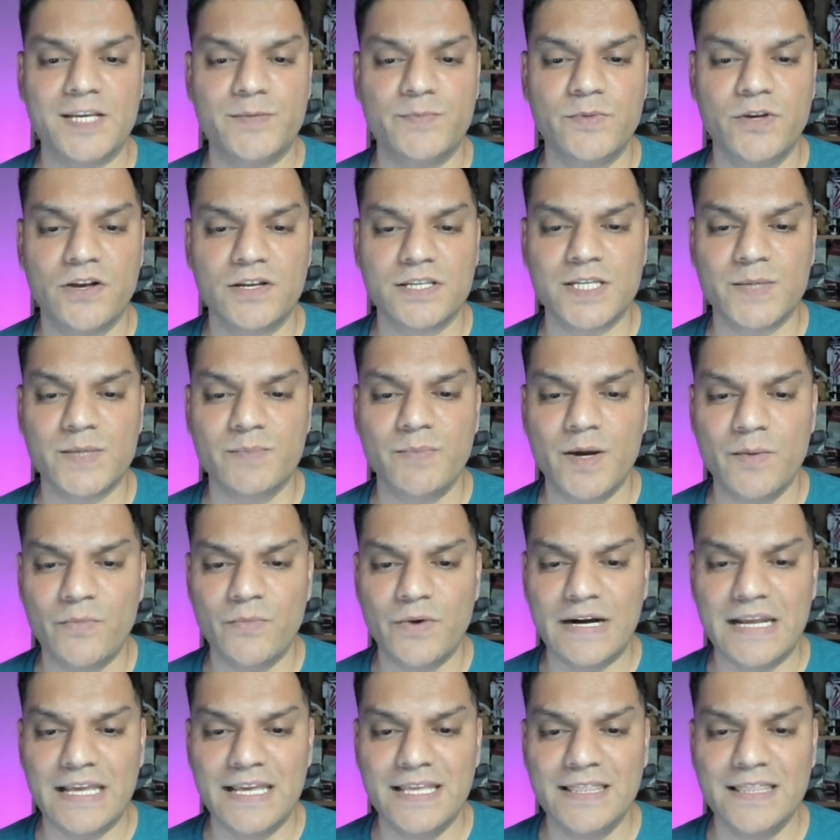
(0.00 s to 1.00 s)
because remember
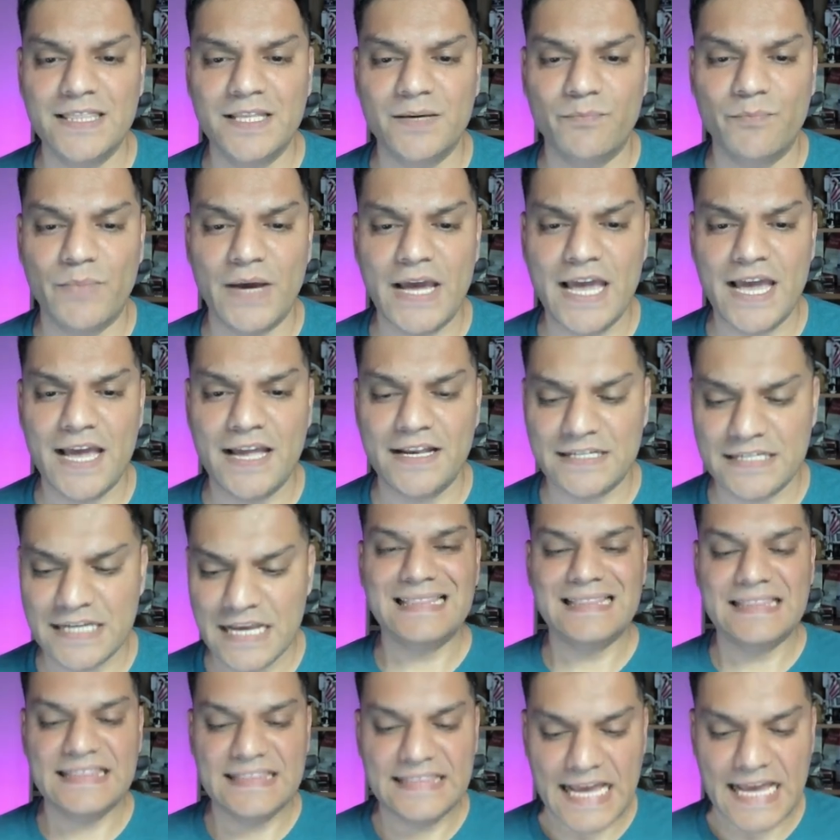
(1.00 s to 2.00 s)
in the badge,
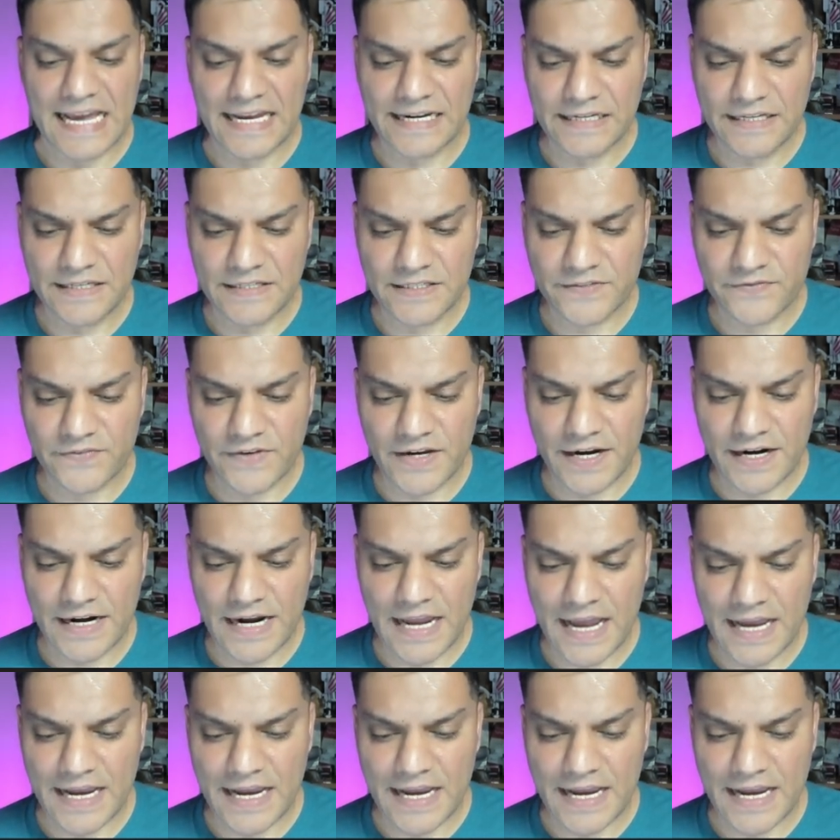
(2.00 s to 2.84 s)
that is where I